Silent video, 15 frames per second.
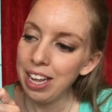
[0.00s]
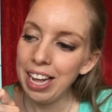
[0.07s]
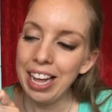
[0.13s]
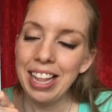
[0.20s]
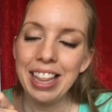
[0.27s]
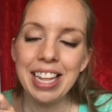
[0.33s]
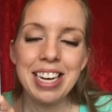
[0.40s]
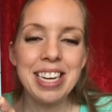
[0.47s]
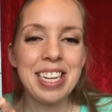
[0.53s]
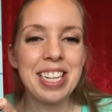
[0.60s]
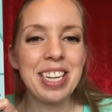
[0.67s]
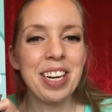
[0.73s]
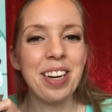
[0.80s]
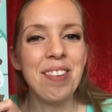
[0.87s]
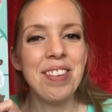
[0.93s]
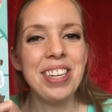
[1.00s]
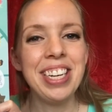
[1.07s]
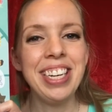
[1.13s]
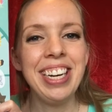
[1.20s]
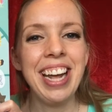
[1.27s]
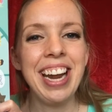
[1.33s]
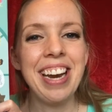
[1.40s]
in the
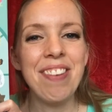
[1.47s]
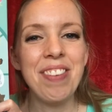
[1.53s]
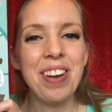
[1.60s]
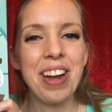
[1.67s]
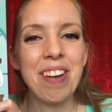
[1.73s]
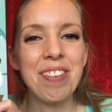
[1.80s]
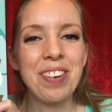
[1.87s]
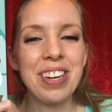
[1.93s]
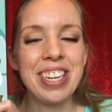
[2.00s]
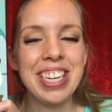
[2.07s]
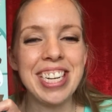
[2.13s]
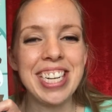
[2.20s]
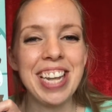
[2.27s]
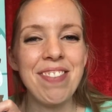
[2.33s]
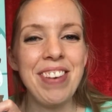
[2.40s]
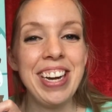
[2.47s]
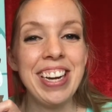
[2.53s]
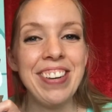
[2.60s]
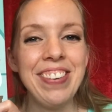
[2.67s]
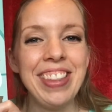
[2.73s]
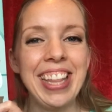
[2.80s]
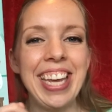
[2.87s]
description, and if you have questions, let me
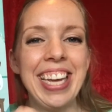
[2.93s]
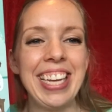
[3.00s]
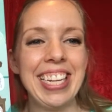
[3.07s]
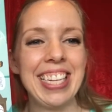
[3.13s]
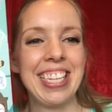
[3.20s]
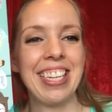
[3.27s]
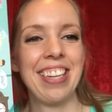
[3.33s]
know. Thanks.